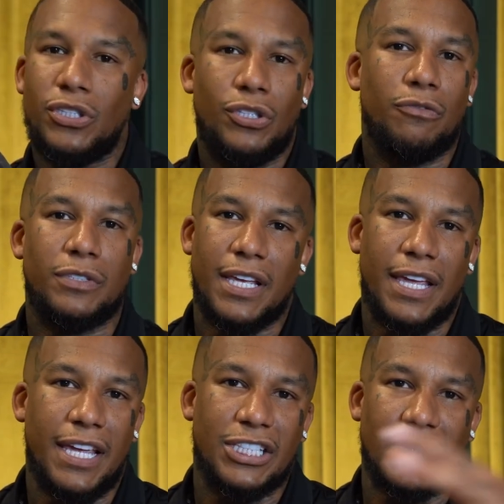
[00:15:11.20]
Tuesday
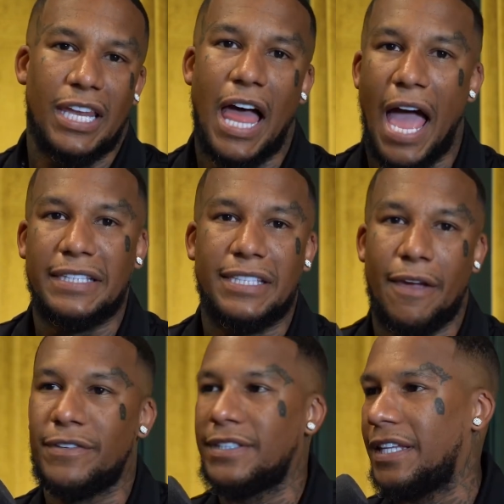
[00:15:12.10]
is July
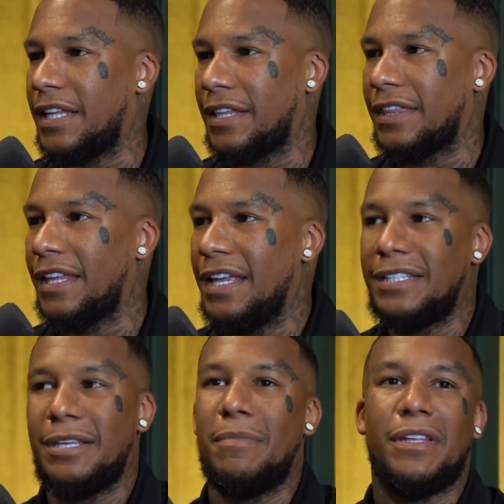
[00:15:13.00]
17th. It's
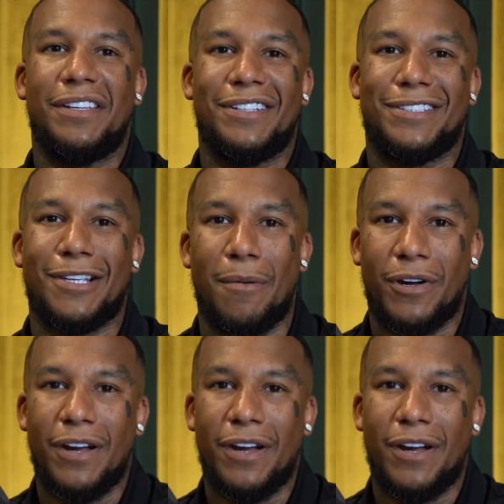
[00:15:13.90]
the middle of the summer.